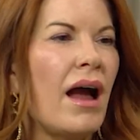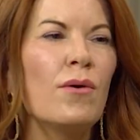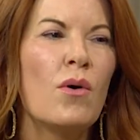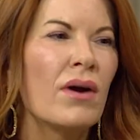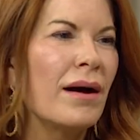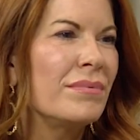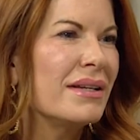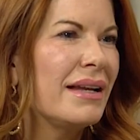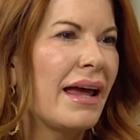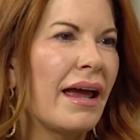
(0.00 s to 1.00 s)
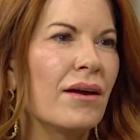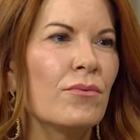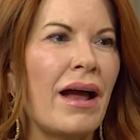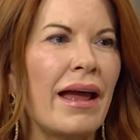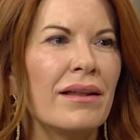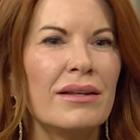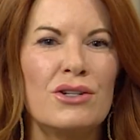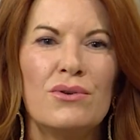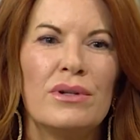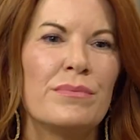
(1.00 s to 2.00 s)
I woke up today, right? The
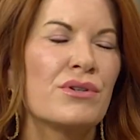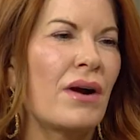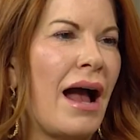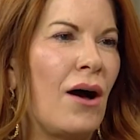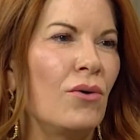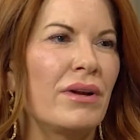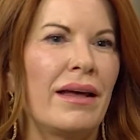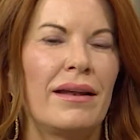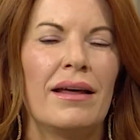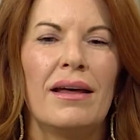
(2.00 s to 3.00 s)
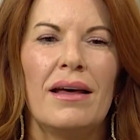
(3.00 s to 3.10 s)
tulips are out and